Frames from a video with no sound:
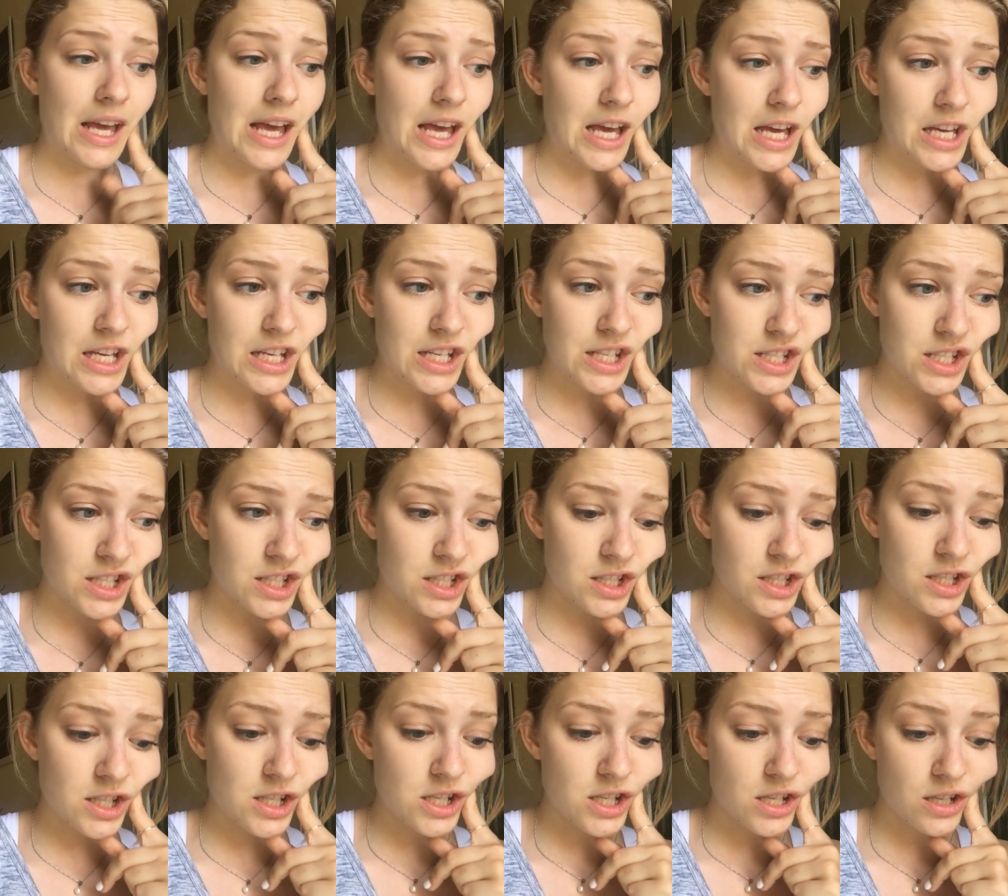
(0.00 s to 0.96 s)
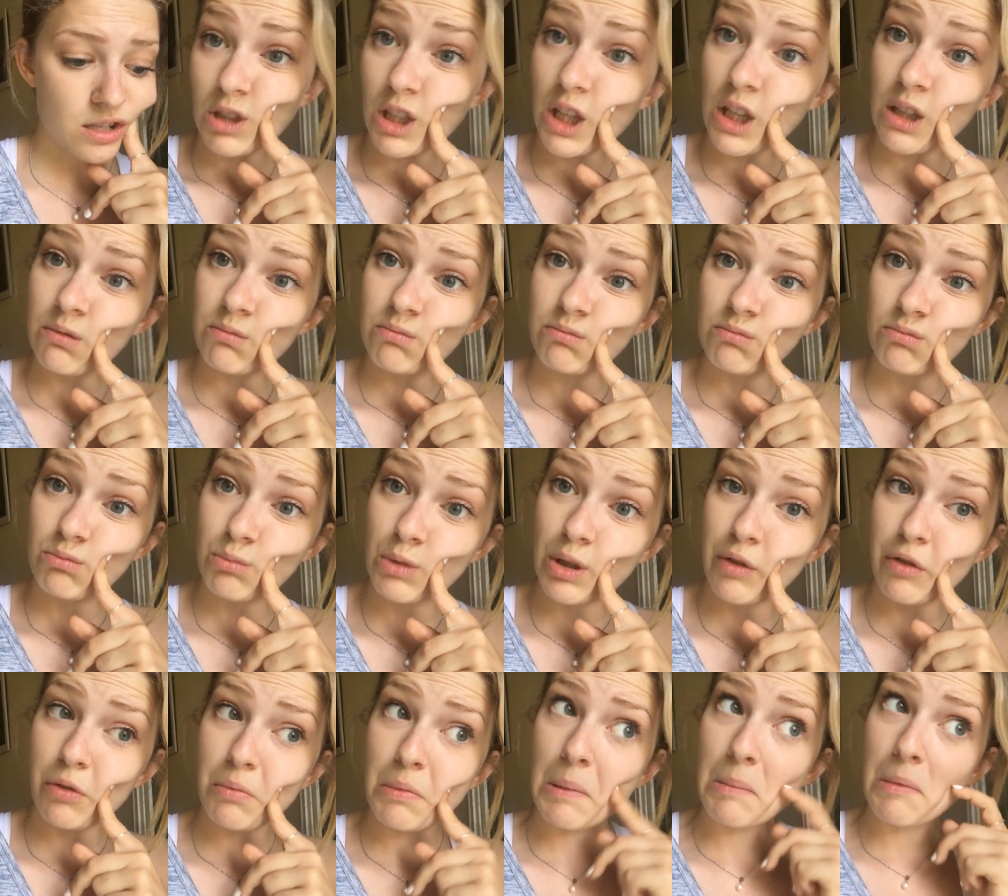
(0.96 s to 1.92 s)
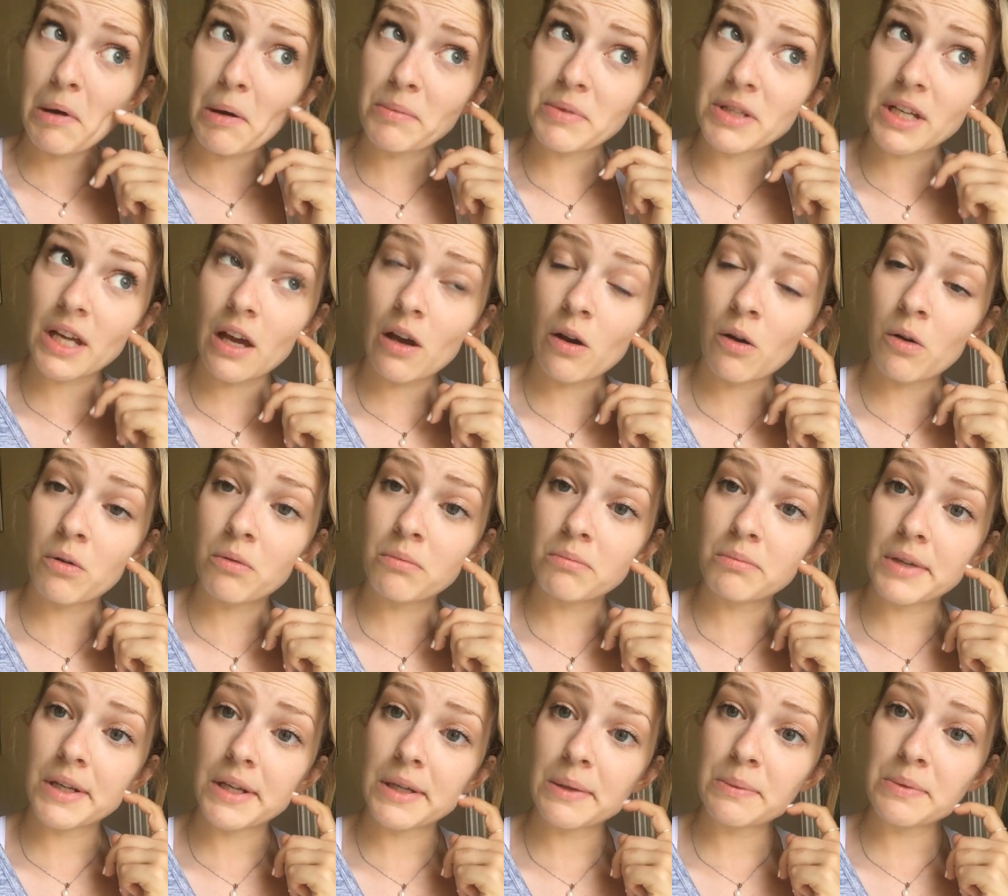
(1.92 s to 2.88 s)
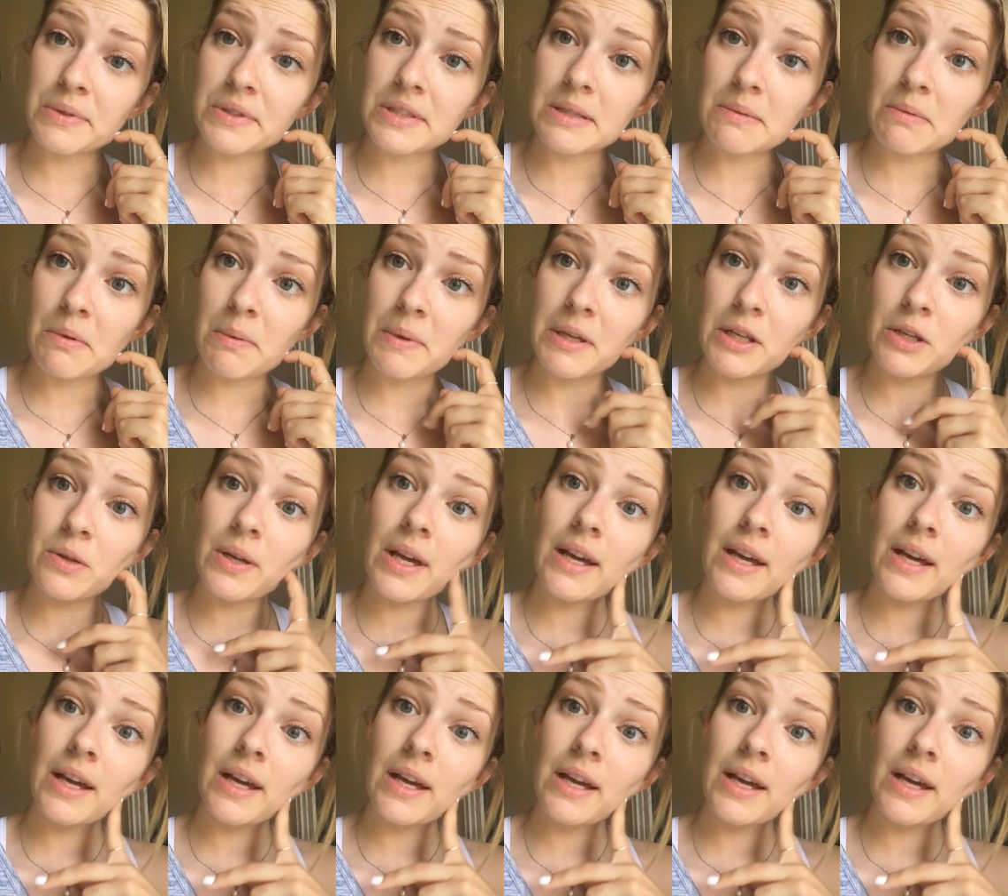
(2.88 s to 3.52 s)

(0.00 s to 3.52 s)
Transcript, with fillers: and yeah, wait for my mom to get home and we'll see what we do